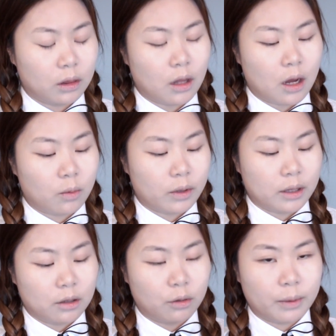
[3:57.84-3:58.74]
along with
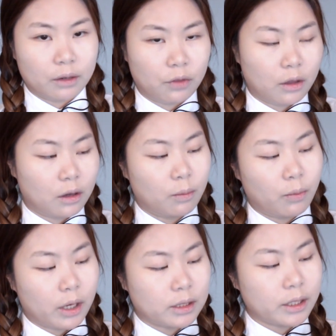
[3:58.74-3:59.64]
a little bit of the
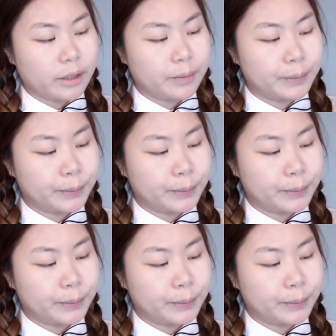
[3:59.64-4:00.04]
bronzer.